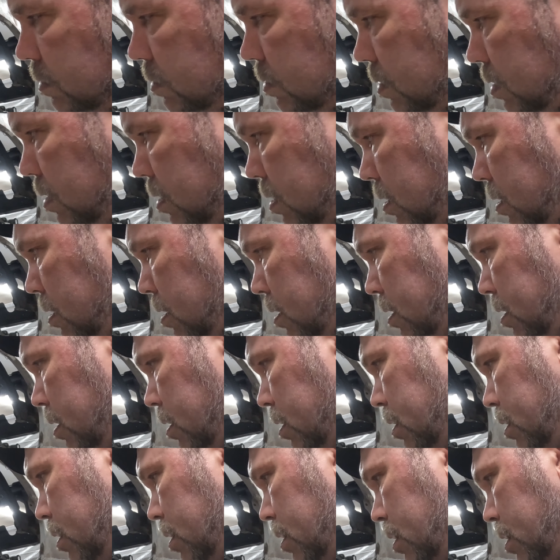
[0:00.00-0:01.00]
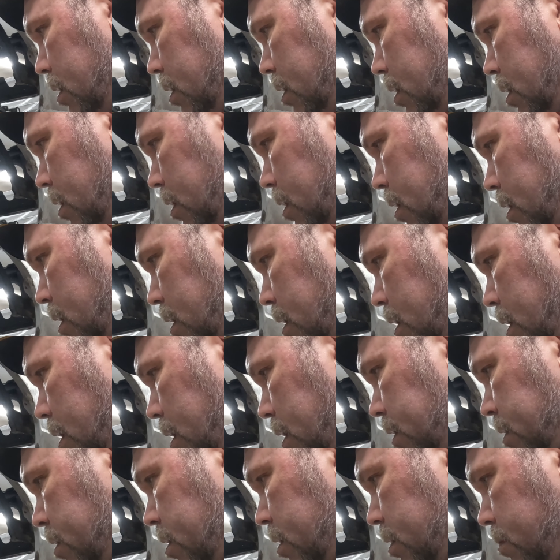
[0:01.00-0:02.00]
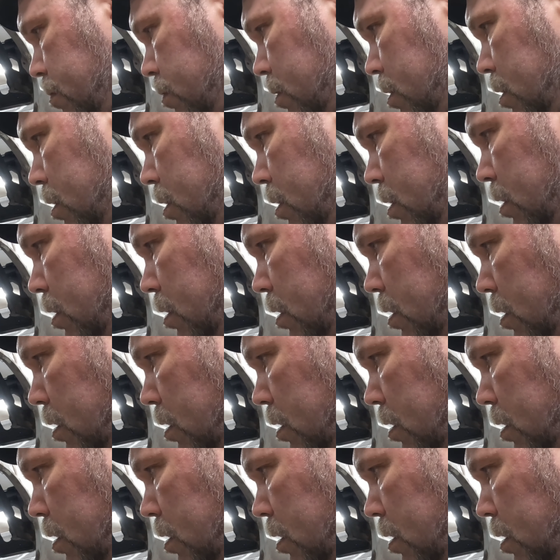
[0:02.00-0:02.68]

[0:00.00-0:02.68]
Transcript: So I think we're